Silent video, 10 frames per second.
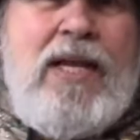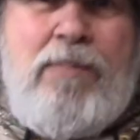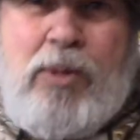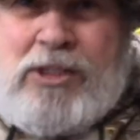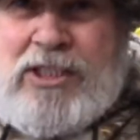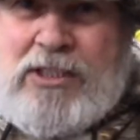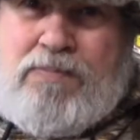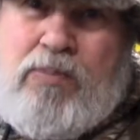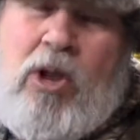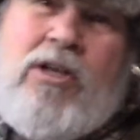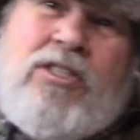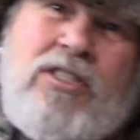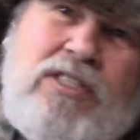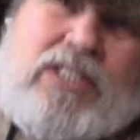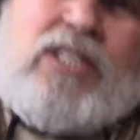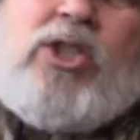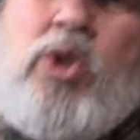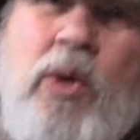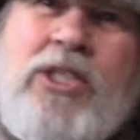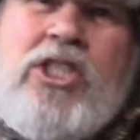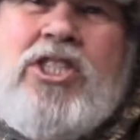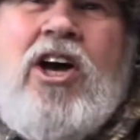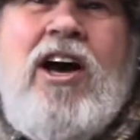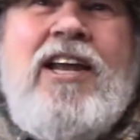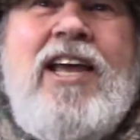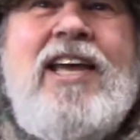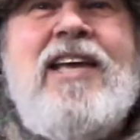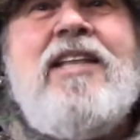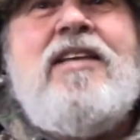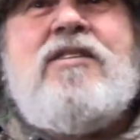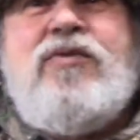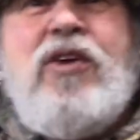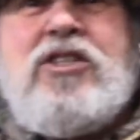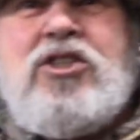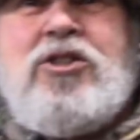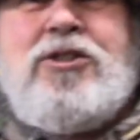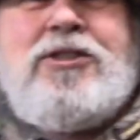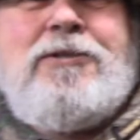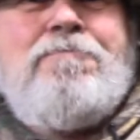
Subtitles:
puts his plugs and switches on, and his fixtures.